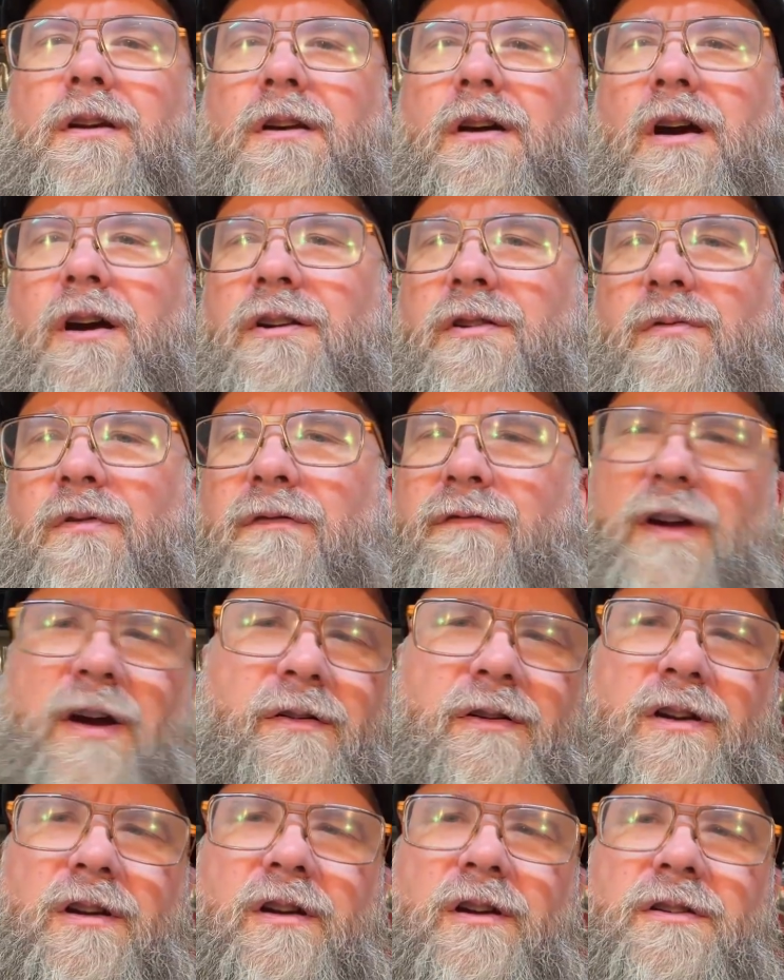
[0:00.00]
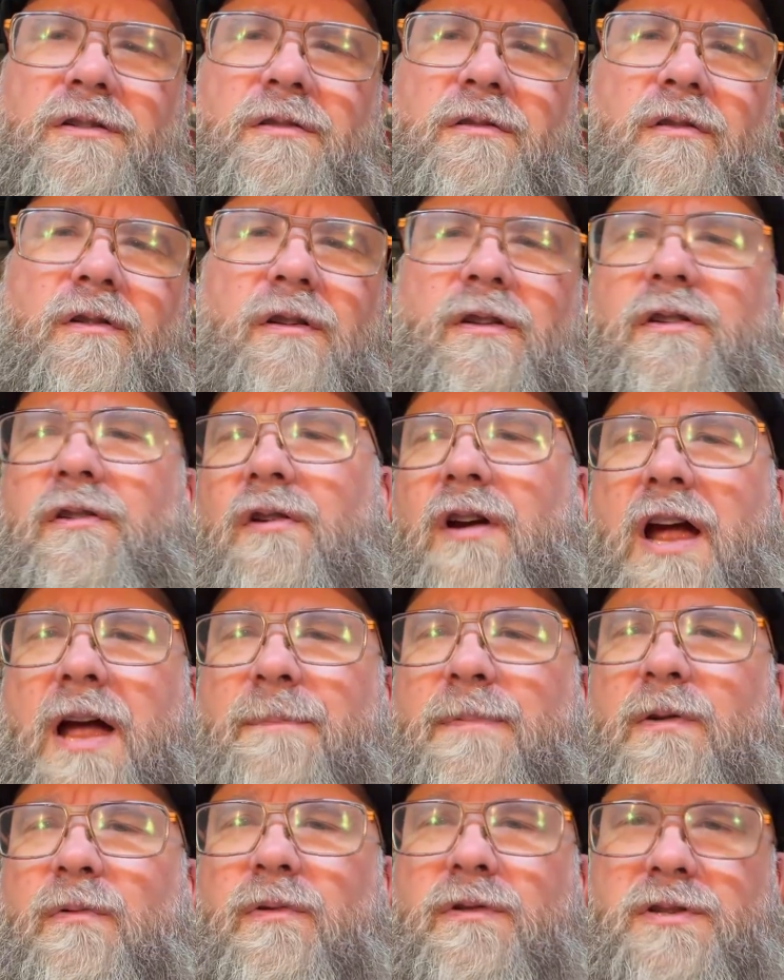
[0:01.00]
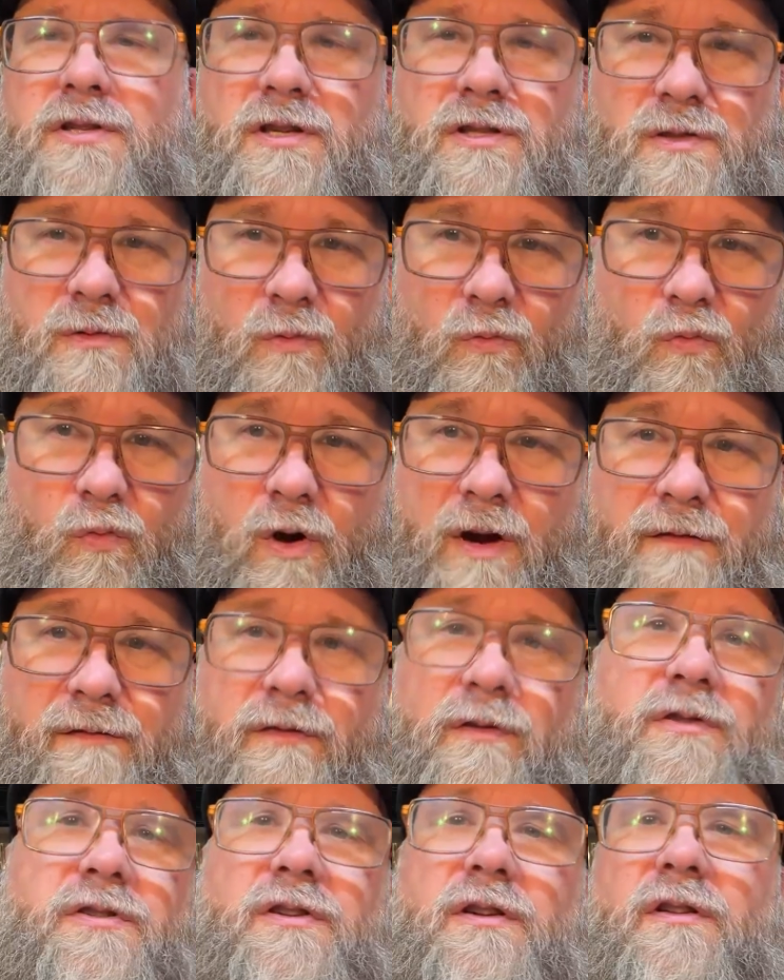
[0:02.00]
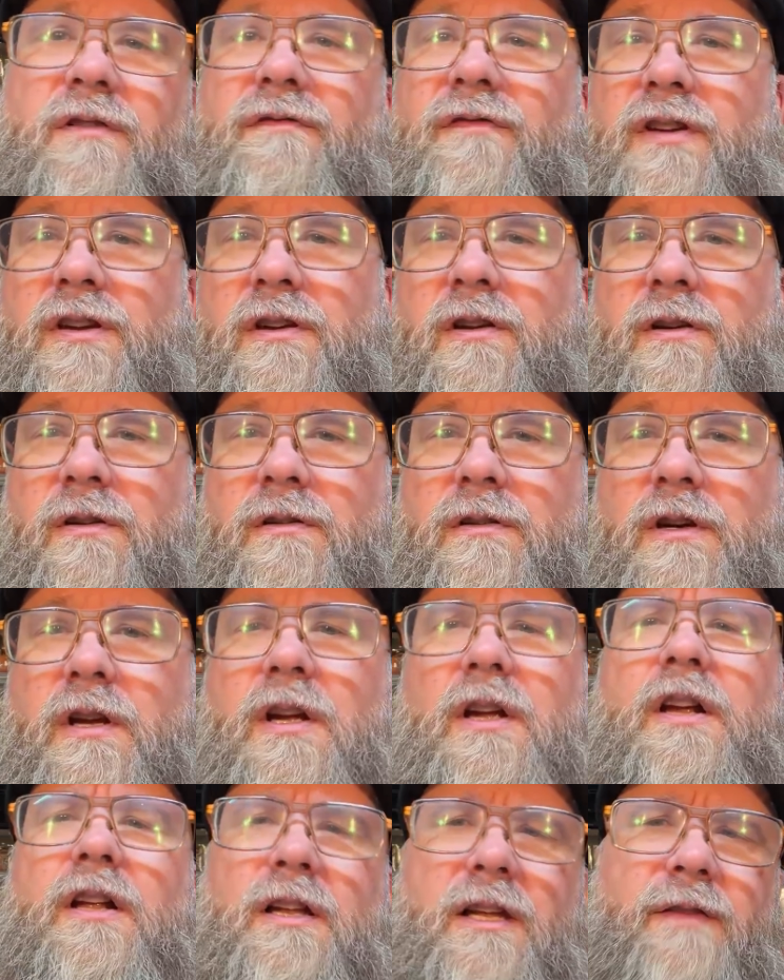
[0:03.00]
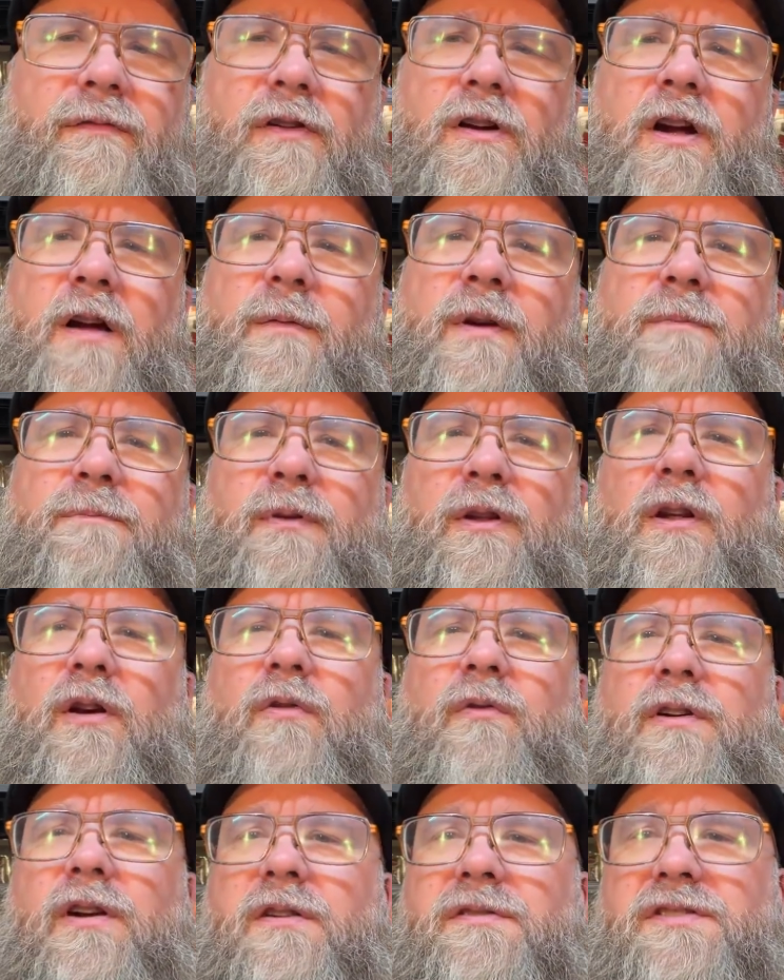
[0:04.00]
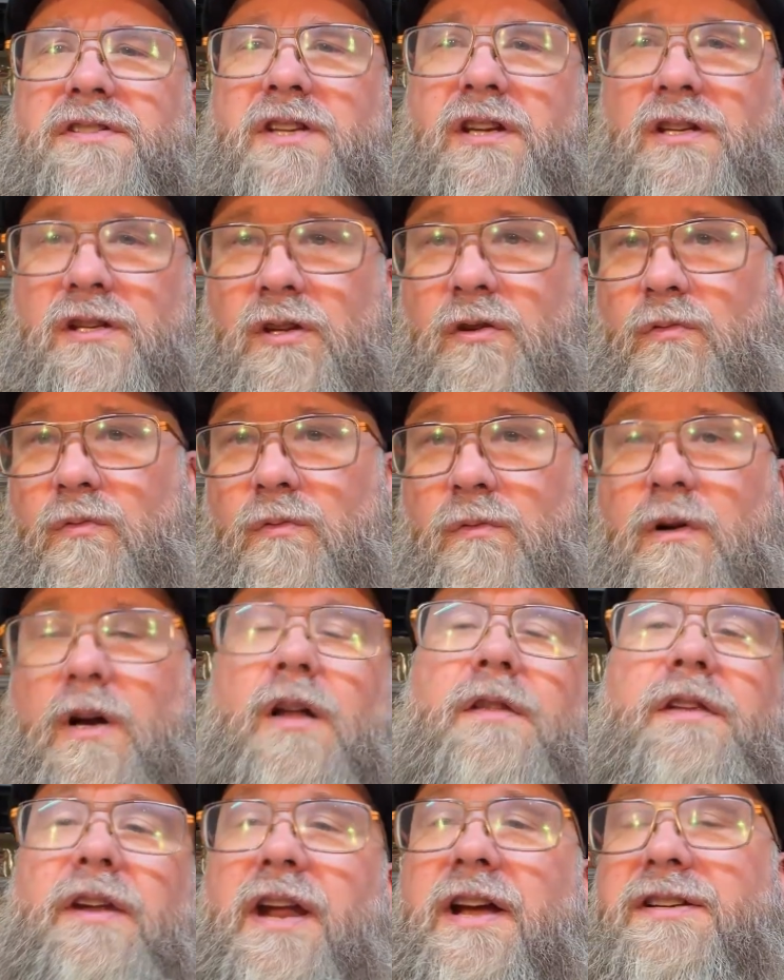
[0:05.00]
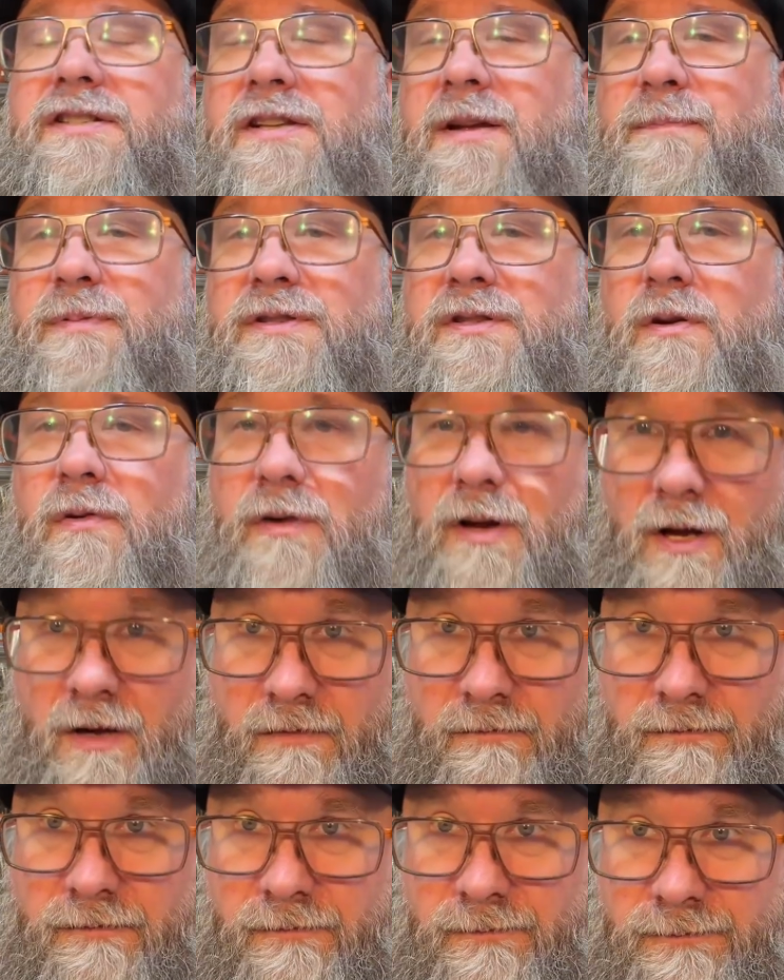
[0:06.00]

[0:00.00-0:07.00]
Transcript: Are you a variant hunter, or are you happy with just 1 version of the figure? Leave a comment below and I'll see you on the next episode of